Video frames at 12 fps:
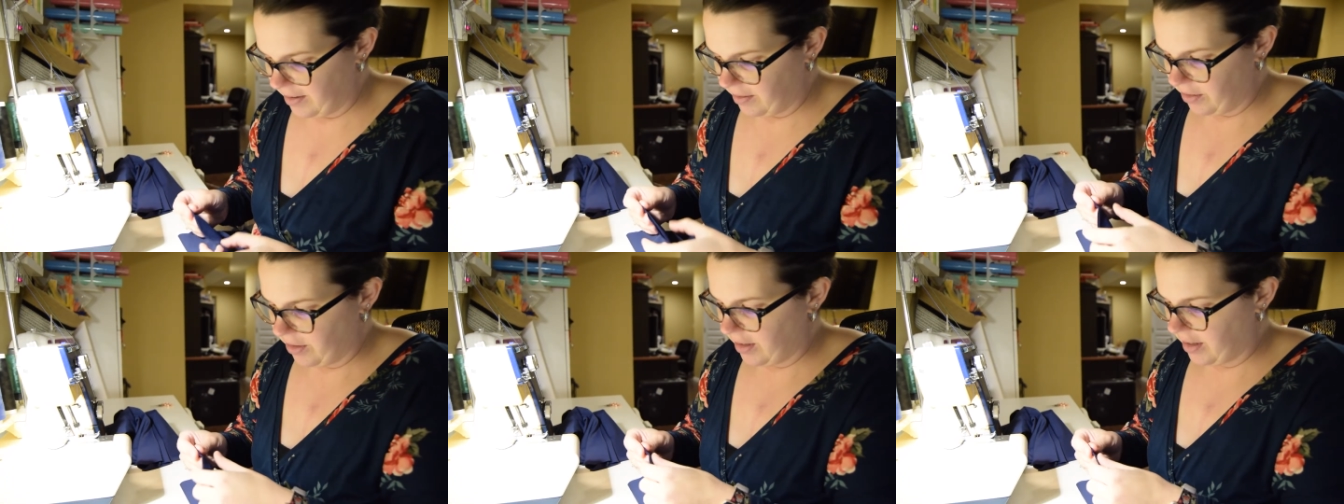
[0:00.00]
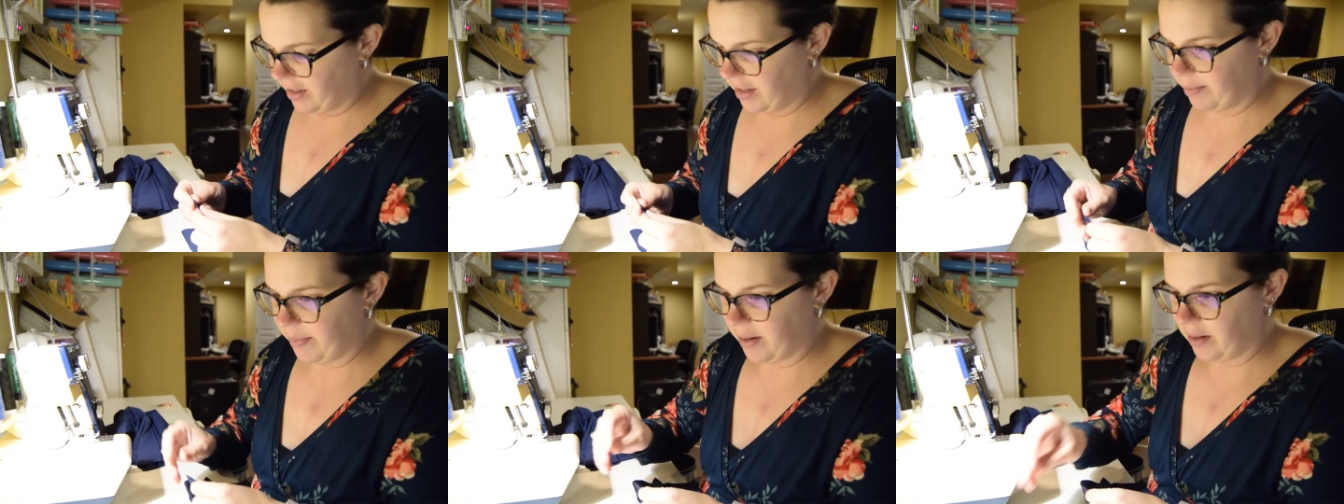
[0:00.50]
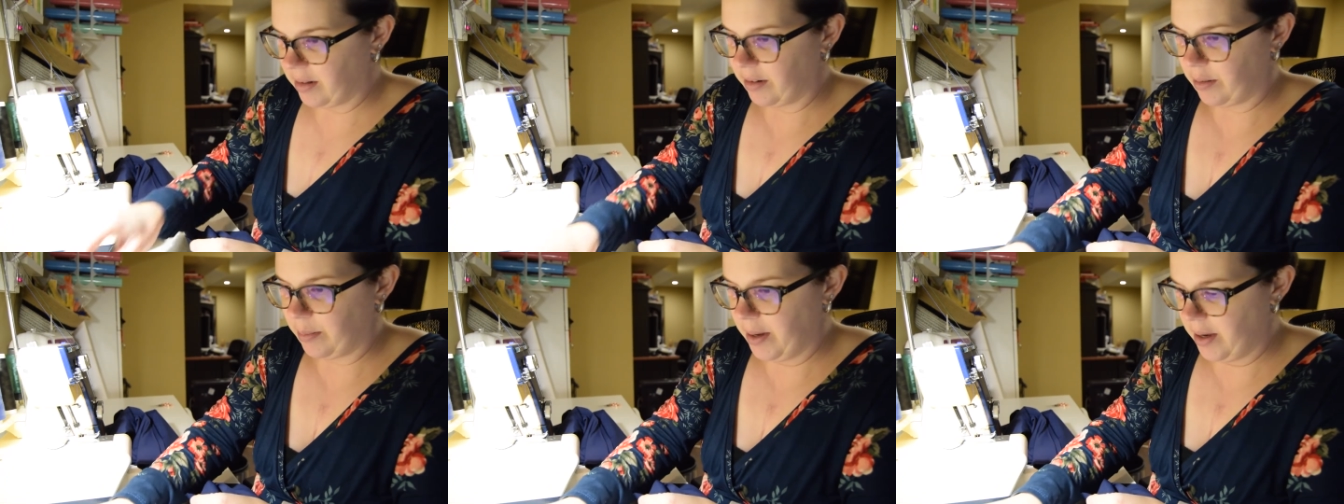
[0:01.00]
Just clip it a little
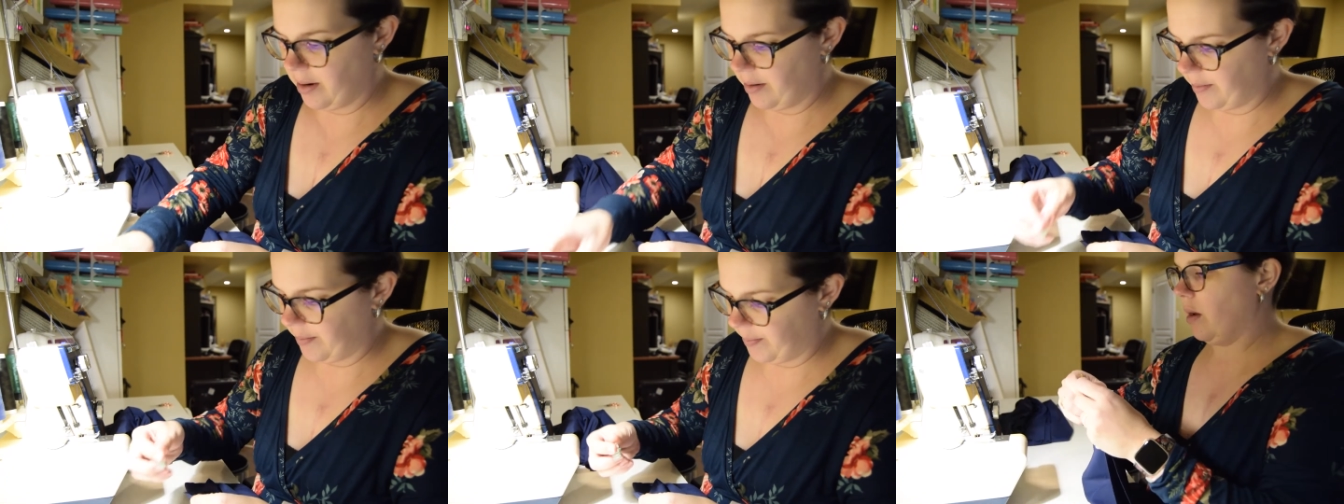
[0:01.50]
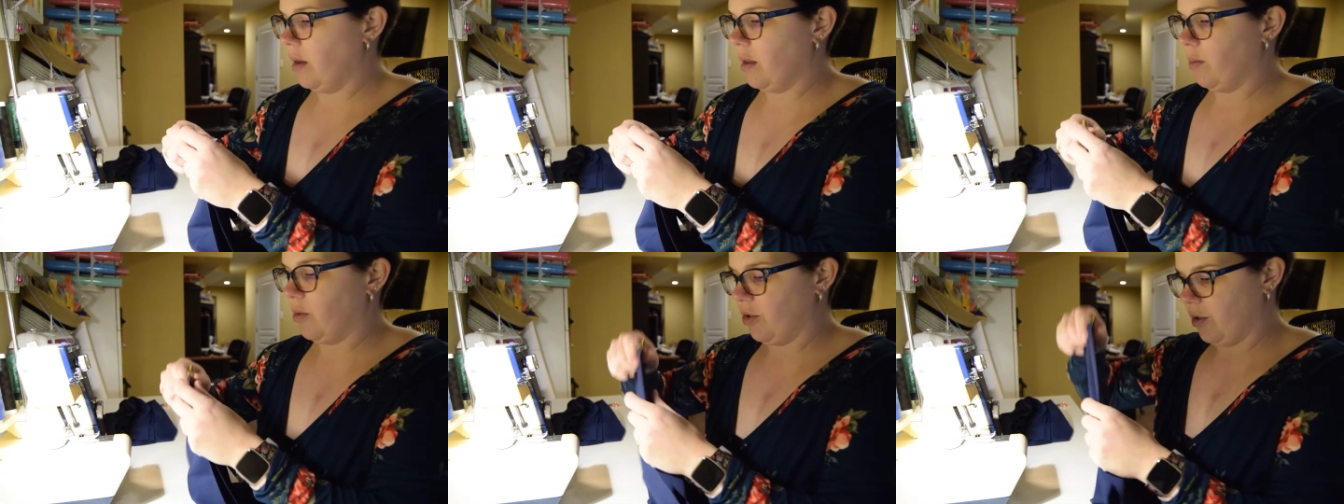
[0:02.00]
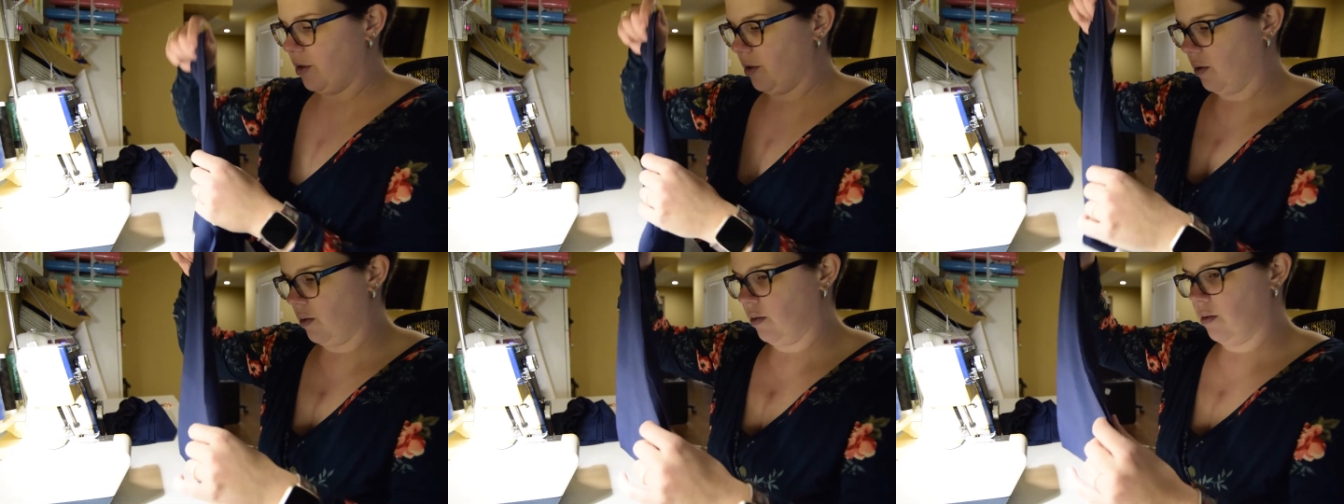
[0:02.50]
bit and then we'll just
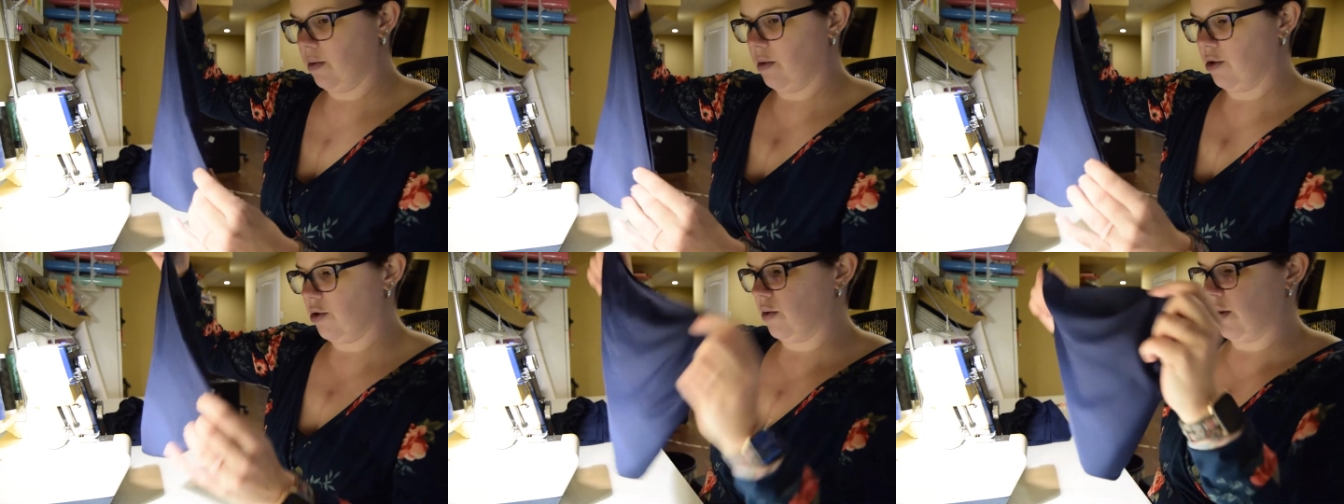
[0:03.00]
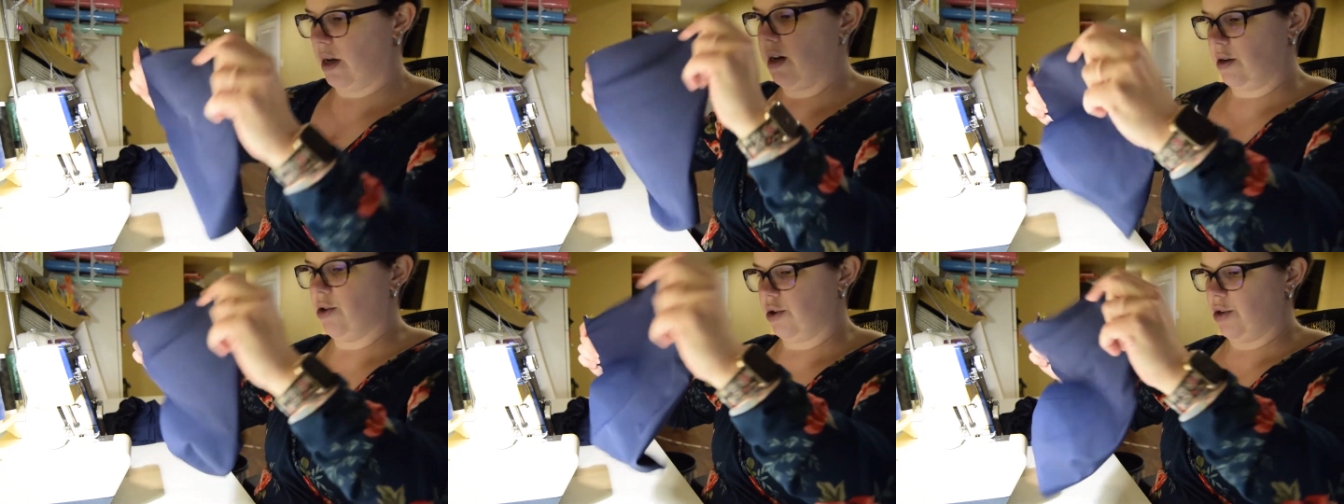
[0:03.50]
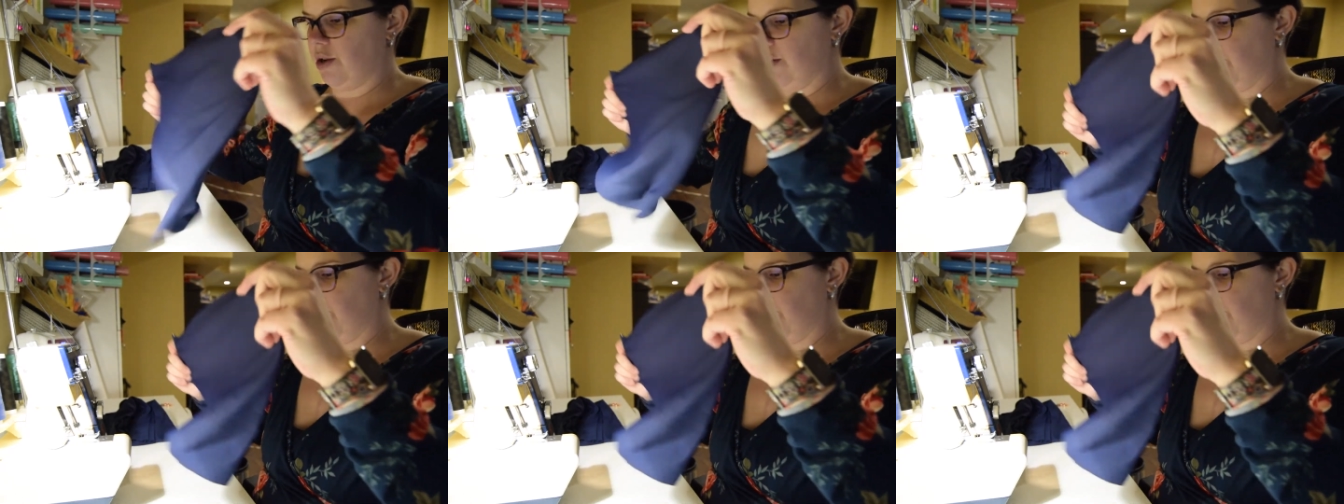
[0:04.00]
sew the short edge